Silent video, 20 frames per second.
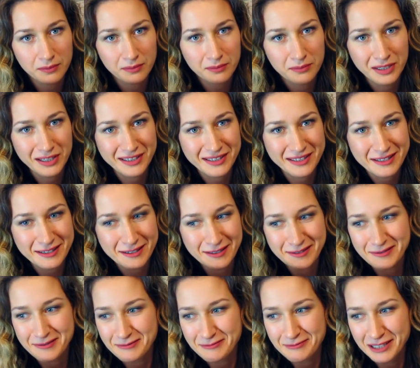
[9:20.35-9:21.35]
because
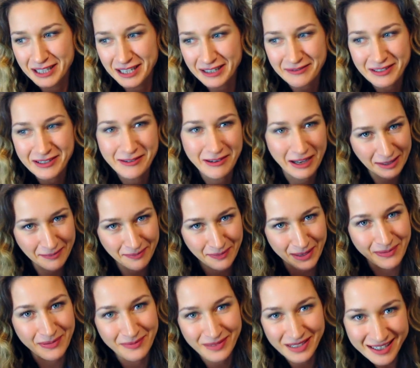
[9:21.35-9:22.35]
whatever you add
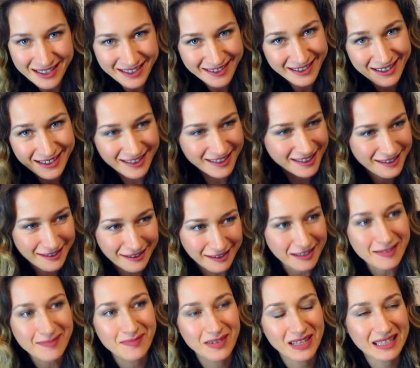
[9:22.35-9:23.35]
peppermint to is just gonna
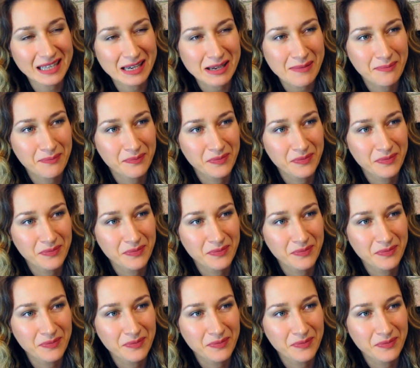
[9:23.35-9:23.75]
smell like,